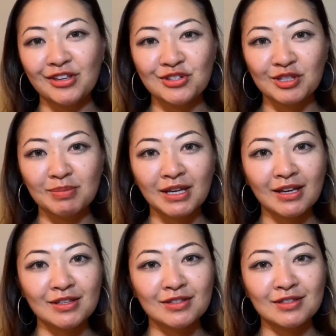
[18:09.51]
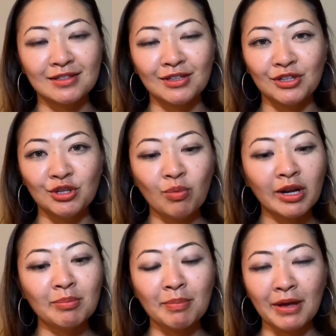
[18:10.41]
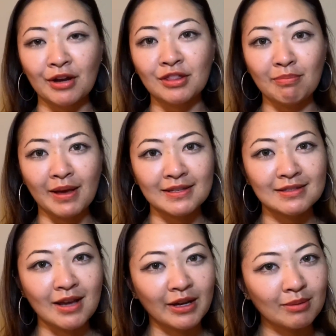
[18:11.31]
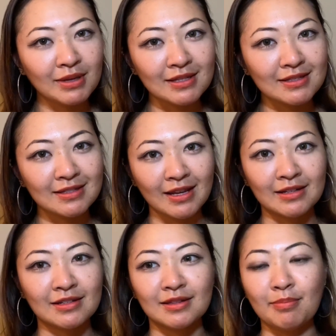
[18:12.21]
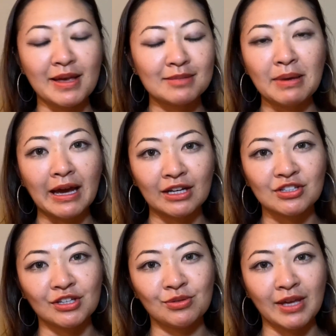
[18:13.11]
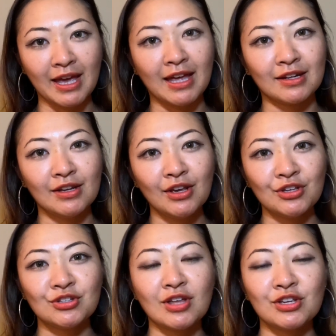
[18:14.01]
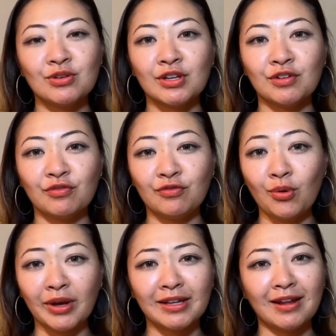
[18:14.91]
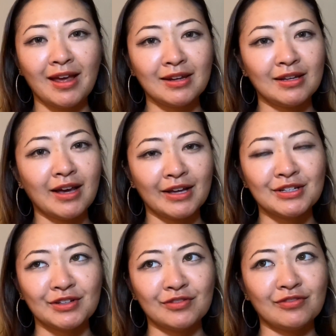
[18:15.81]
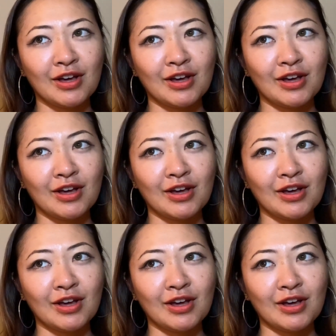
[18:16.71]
just because you want to prepare the best documents and the best package that you can, so that you can avoid any kind of